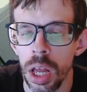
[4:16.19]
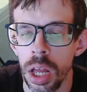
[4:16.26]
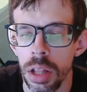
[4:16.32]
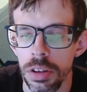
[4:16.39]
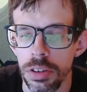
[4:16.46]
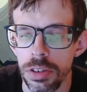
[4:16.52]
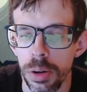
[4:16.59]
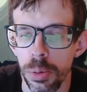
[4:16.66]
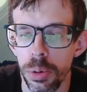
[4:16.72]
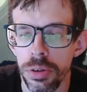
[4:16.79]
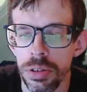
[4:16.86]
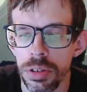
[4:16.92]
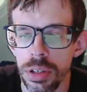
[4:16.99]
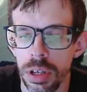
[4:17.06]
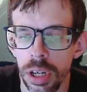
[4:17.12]
The Star
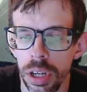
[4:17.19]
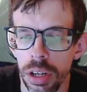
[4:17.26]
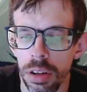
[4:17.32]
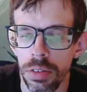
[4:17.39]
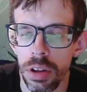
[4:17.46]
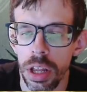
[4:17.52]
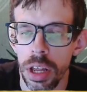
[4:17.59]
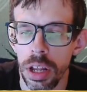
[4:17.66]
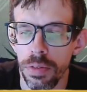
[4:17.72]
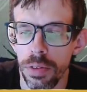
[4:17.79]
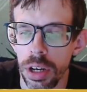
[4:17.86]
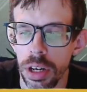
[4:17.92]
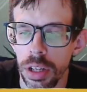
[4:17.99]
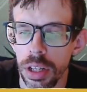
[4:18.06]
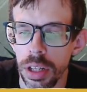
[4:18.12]
Wars saga
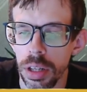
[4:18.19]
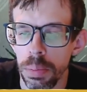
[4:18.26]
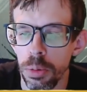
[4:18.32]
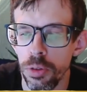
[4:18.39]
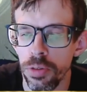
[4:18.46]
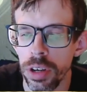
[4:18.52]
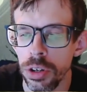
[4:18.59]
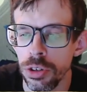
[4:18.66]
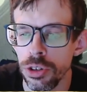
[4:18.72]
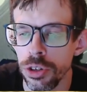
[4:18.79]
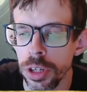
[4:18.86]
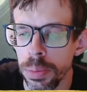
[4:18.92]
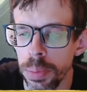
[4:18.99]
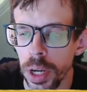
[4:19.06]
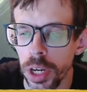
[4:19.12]
innovated the movie
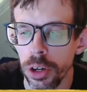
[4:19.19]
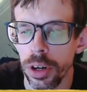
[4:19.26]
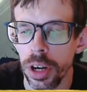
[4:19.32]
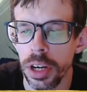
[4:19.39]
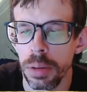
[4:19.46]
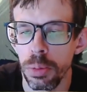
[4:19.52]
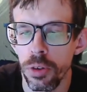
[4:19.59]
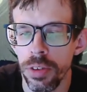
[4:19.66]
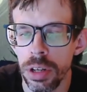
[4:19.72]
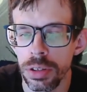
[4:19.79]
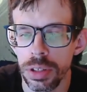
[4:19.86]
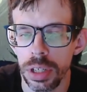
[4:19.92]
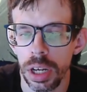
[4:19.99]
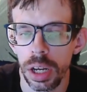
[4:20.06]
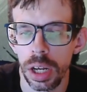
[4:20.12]
industry by creating
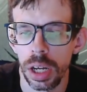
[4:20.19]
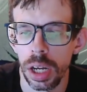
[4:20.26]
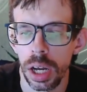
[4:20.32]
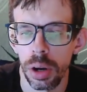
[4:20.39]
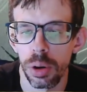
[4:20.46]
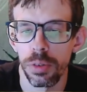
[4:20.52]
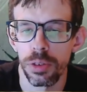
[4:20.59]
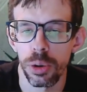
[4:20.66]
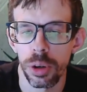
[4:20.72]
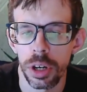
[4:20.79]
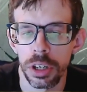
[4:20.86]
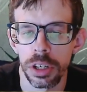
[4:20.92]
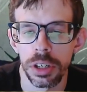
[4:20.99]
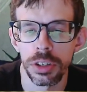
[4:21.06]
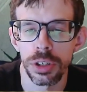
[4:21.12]
movies out of
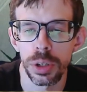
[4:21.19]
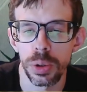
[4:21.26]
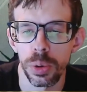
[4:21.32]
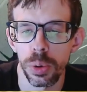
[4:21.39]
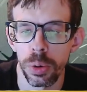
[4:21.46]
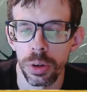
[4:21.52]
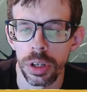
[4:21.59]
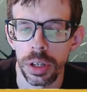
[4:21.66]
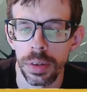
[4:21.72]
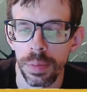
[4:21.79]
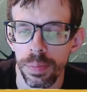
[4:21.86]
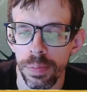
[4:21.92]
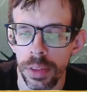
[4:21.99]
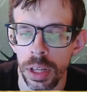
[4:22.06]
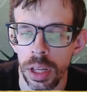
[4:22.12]
chronological order.
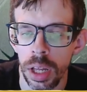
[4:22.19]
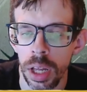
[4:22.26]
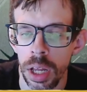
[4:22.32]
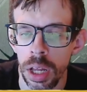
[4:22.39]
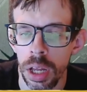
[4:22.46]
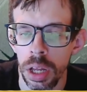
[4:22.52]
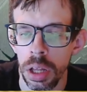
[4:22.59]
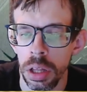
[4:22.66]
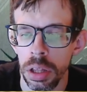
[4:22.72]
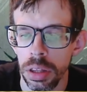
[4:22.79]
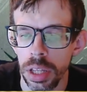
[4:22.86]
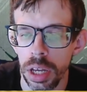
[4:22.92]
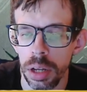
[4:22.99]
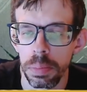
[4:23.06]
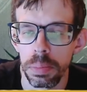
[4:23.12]

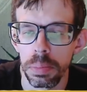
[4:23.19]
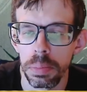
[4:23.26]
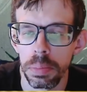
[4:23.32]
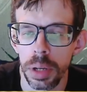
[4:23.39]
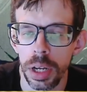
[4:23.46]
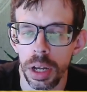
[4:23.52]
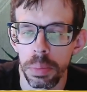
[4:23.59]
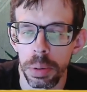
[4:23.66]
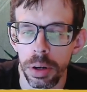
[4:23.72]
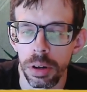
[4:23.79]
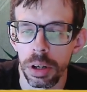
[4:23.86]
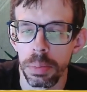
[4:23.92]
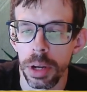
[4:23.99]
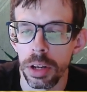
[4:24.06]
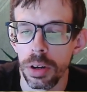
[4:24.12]
That may,
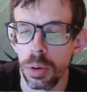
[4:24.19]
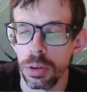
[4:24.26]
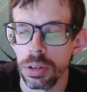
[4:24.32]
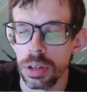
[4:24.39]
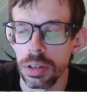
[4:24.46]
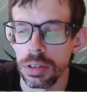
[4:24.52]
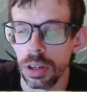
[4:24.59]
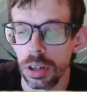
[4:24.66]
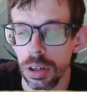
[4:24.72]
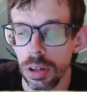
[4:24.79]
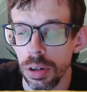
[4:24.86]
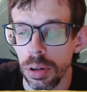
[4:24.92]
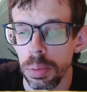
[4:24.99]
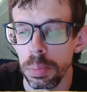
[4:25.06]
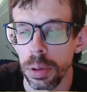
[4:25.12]
apparently made no sense at
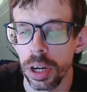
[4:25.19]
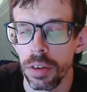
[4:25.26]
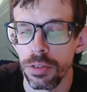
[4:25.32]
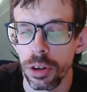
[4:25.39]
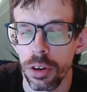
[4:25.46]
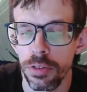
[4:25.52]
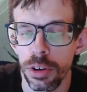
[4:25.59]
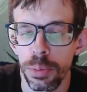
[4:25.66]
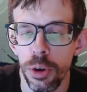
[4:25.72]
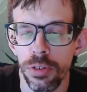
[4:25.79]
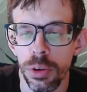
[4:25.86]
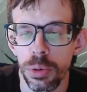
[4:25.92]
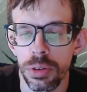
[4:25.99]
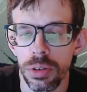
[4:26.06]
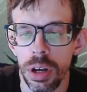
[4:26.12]
all, but after every
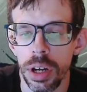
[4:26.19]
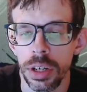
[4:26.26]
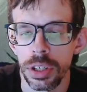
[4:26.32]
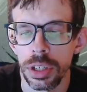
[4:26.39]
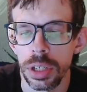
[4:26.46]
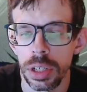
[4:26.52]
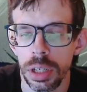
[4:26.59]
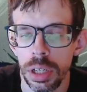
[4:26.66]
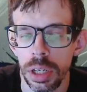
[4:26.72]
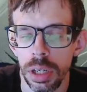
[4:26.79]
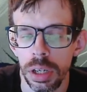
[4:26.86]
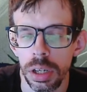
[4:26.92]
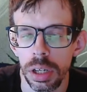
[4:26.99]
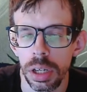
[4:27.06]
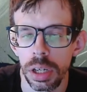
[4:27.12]
movie was launched,
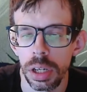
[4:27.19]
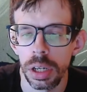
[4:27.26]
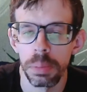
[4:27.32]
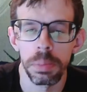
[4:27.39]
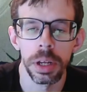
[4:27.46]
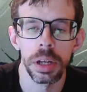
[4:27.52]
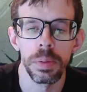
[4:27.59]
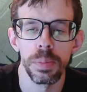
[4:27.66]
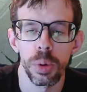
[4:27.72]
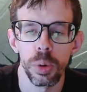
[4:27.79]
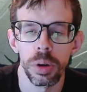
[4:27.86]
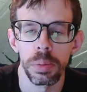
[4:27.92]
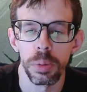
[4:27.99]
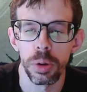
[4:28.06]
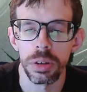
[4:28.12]
it made
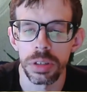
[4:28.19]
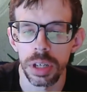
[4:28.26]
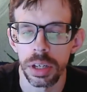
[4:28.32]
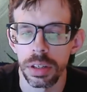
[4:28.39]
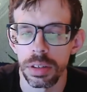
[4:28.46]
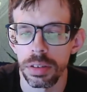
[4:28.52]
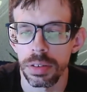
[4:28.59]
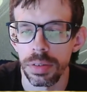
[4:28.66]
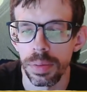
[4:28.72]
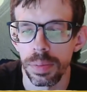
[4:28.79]
more and more sense.